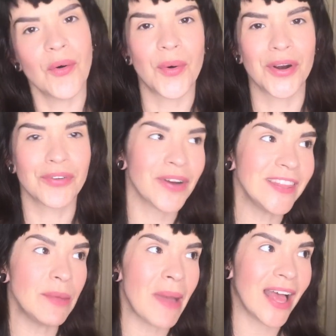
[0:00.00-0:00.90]
or ring
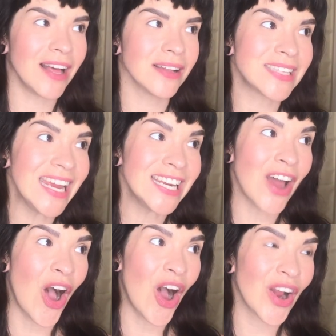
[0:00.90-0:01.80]
the bell, ding
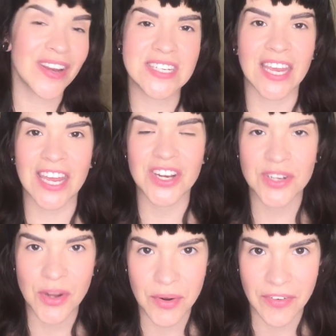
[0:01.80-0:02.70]
dong, to get
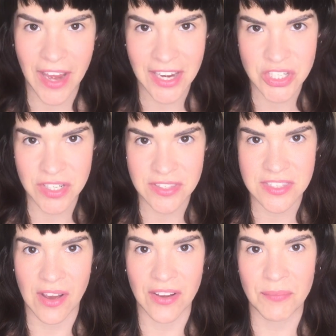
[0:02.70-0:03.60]
notifications
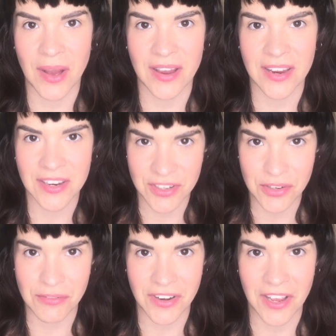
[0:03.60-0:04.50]
on my
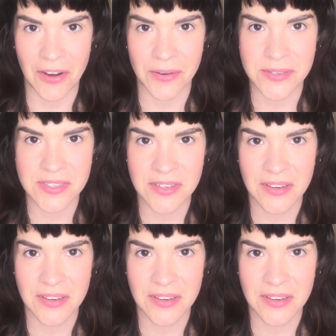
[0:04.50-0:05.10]
new videos.